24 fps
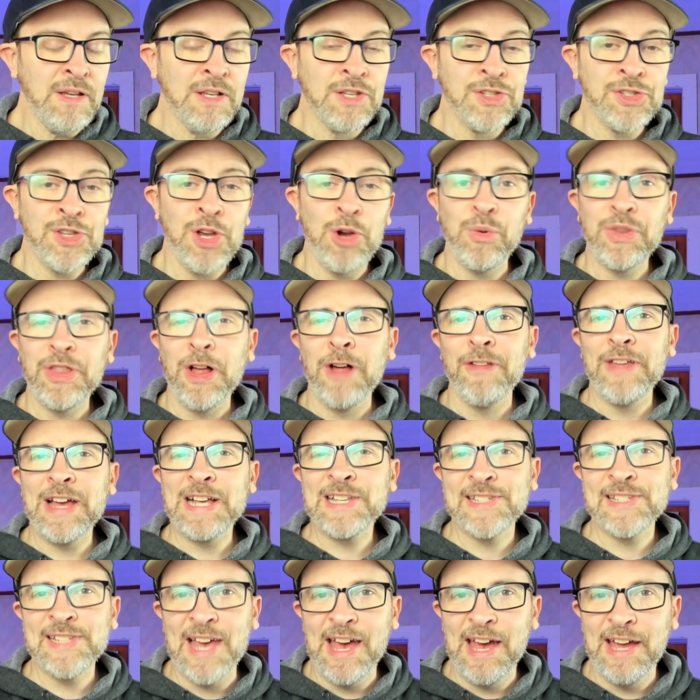So with all that
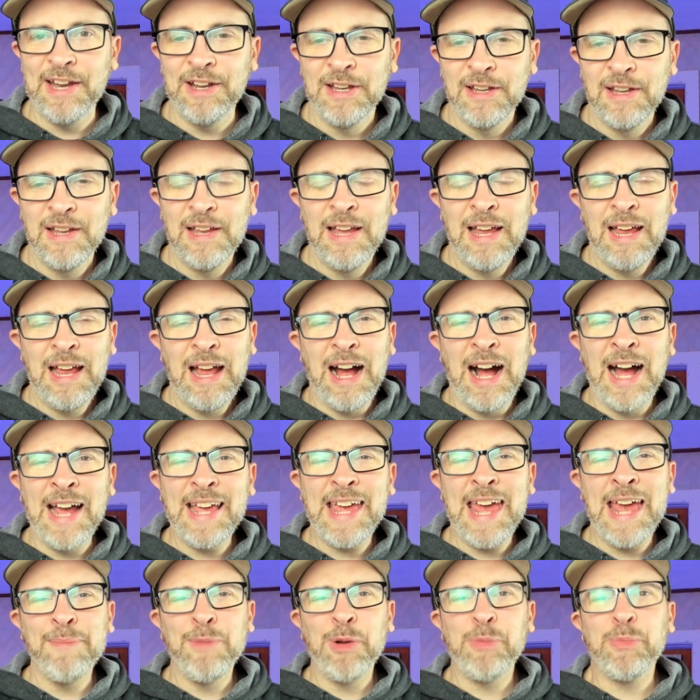said, I
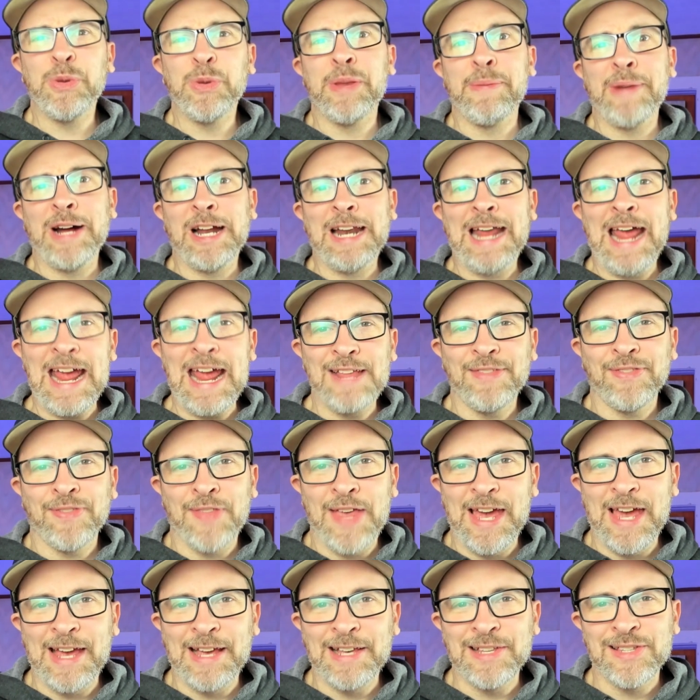came up with about 8
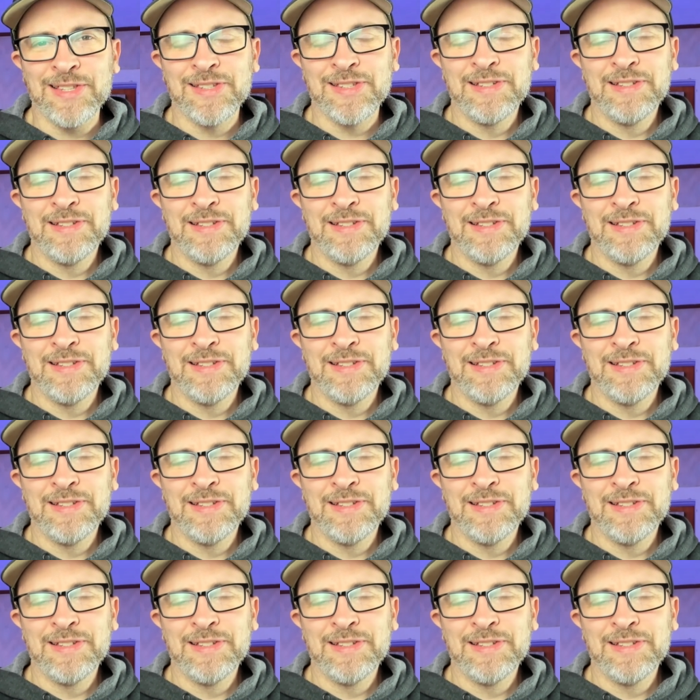things,